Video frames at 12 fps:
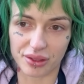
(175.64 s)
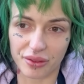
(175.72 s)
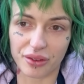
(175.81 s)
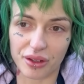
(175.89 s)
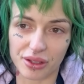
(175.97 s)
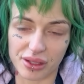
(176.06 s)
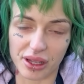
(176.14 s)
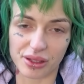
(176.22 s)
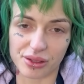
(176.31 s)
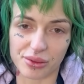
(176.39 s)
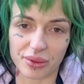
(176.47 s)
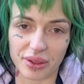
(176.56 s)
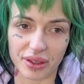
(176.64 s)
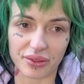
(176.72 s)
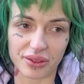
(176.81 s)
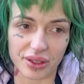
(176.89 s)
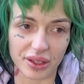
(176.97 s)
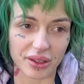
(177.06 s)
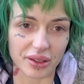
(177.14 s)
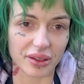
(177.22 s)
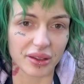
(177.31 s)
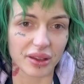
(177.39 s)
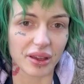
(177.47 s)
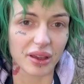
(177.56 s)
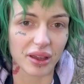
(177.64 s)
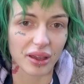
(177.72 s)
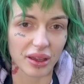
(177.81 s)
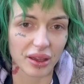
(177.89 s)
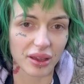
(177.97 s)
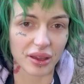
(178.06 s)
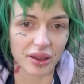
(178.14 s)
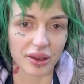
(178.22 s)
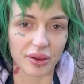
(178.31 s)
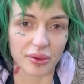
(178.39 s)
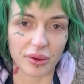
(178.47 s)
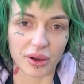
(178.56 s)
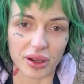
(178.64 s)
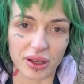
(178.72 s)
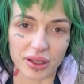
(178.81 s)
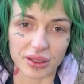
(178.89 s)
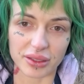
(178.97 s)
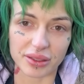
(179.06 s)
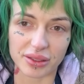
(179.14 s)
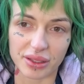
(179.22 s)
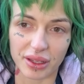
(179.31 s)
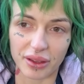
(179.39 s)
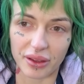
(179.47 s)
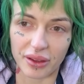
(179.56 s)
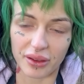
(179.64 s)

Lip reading: first house we lived in, it was like